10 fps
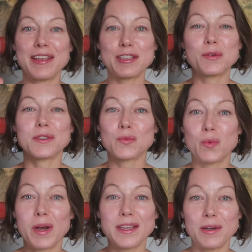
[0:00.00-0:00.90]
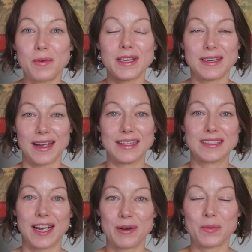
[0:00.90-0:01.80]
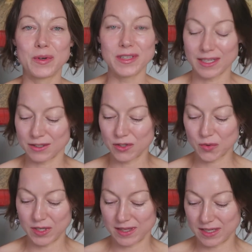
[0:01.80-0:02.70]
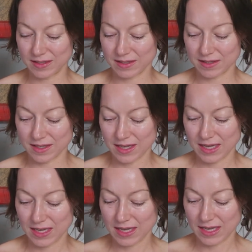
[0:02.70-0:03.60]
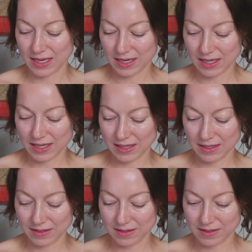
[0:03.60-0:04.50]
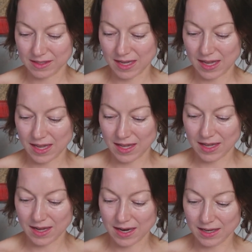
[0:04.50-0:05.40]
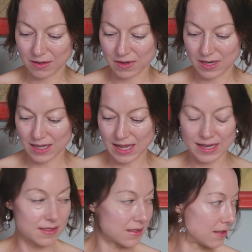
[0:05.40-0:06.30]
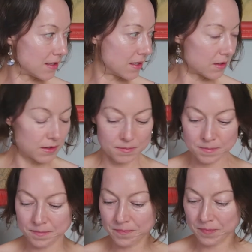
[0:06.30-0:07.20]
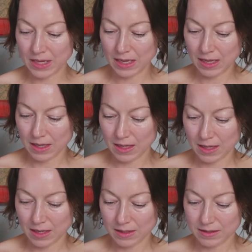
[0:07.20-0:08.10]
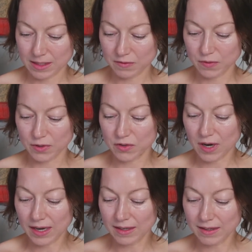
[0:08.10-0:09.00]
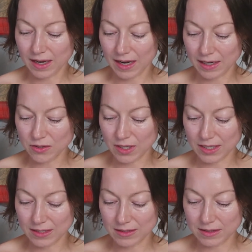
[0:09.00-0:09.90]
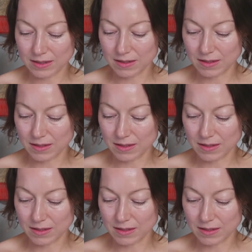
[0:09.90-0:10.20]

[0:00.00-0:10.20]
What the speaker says: This was really, really nice. I really enjoyed this. It is a hyaluronic acid serum. It says for dry and dehydrated